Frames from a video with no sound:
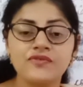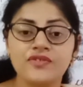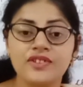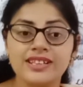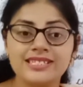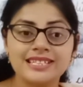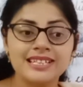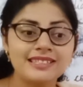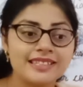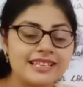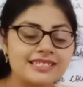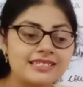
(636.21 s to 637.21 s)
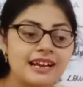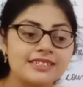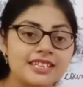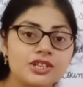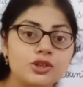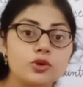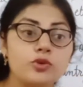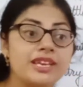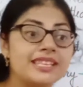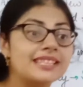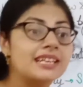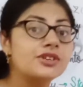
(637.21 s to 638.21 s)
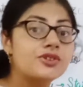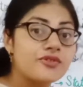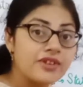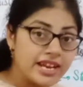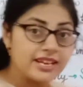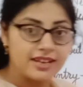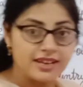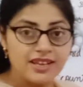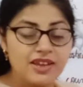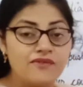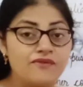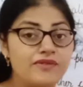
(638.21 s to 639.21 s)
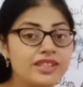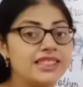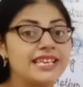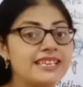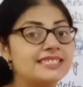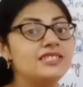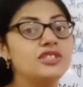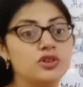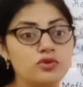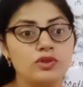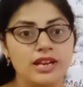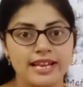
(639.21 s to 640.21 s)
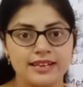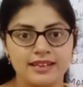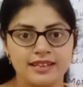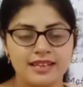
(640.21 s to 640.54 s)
firstly, they started doing the trade with these new land.